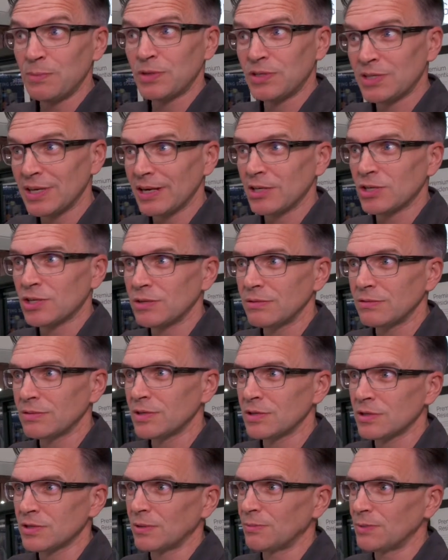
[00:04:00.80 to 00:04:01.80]
protection
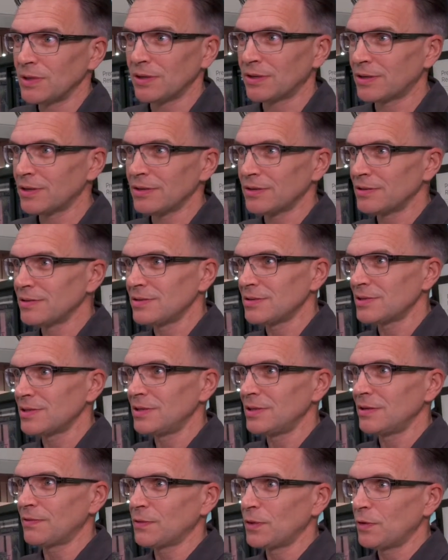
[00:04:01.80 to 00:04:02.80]
to stop your curtains
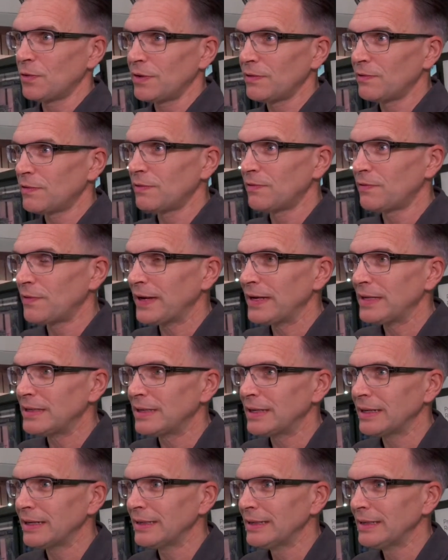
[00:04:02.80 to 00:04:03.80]
and your flooring from
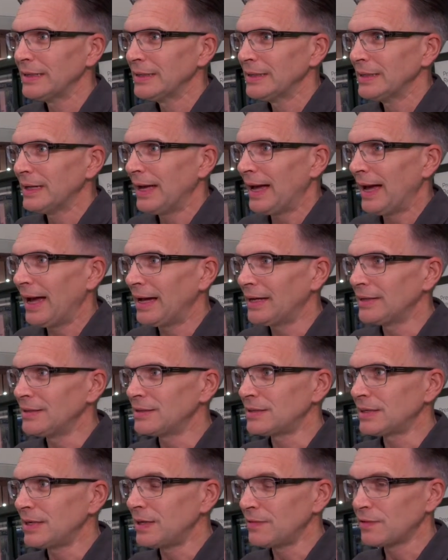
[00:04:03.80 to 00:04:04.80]
fading,
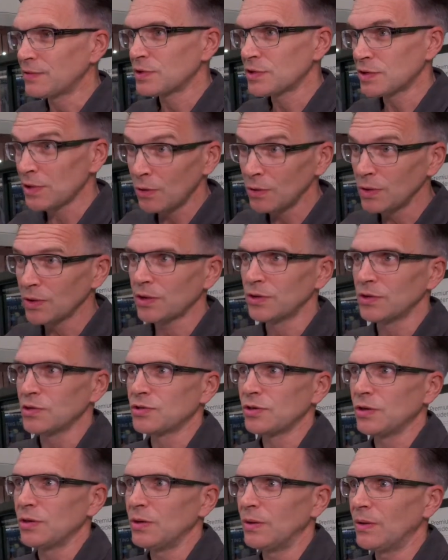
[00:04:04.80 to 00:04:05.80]
and even solar
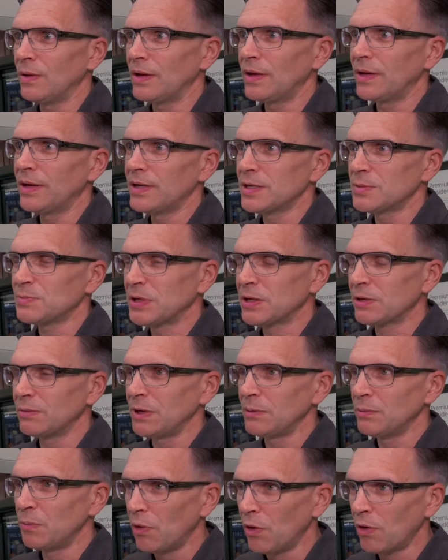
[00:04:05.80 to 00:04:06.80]
control is
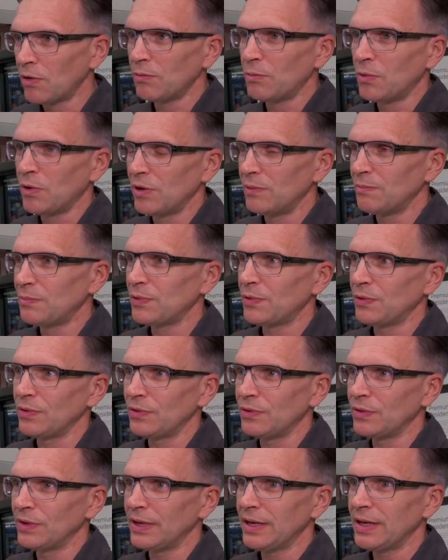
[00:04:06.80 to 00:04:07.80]
becoming more and more
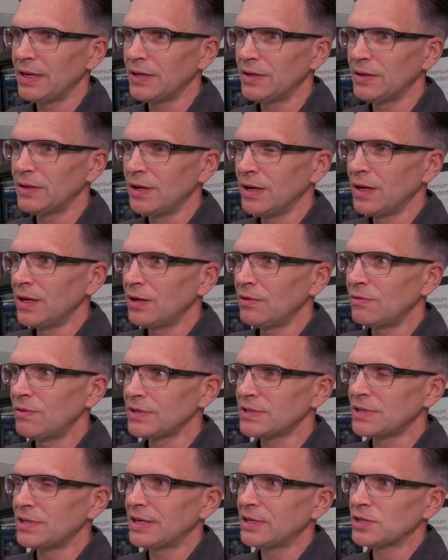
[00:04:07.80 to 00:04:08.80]
important in
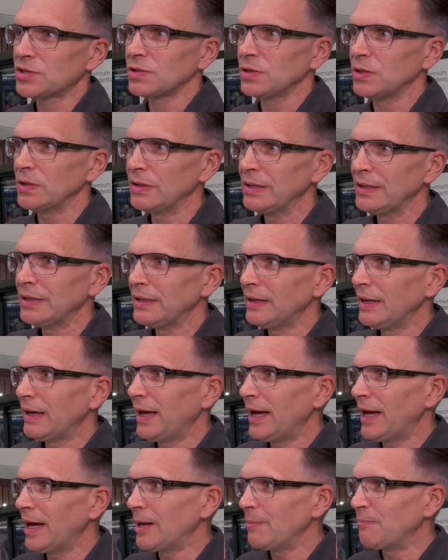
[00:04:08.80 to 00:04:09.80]
residential
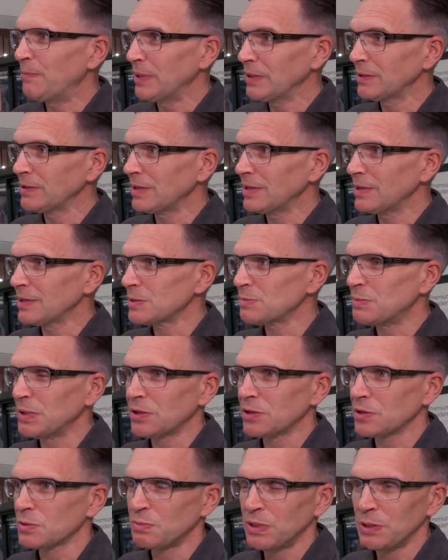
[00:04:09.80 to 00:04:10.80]
buildings,
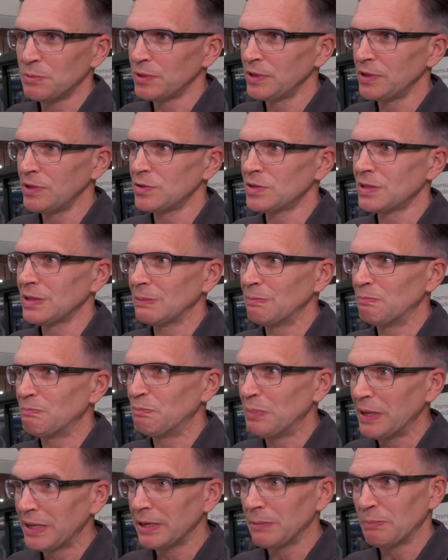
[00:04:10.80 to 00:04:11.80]
because people are using
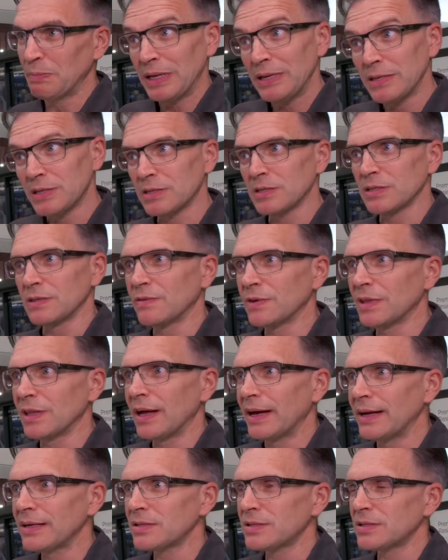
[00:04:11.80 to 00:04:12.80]
bigger pieces of
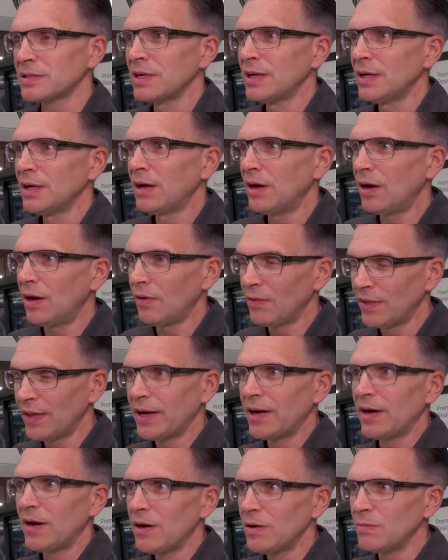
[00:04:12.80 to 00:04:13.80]
glass on
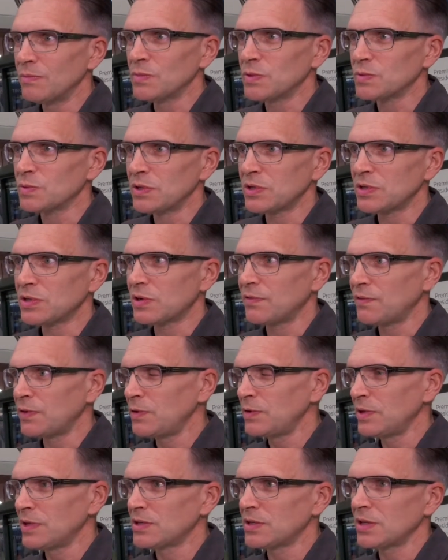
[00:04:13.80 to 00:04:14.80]
their homes, which a
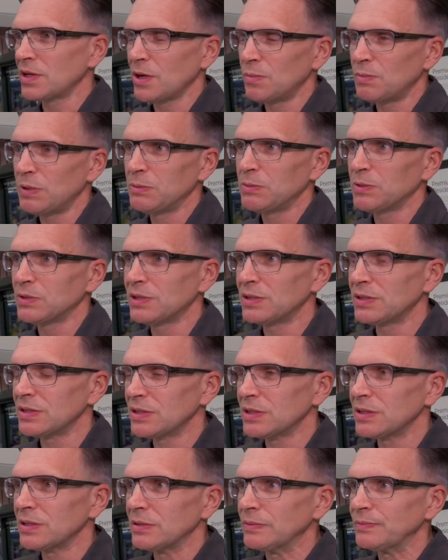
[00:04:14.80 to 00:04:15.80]
few years ago people didn't
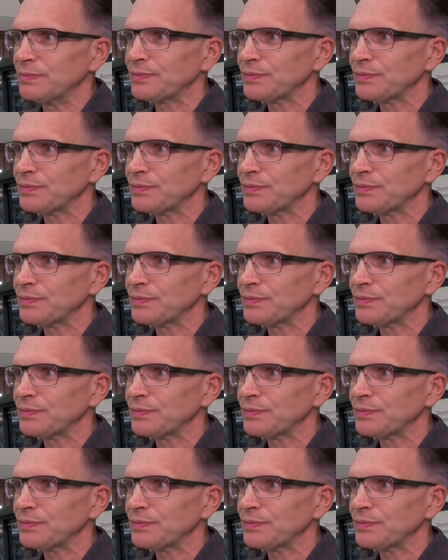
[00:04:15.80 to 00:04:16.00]
do.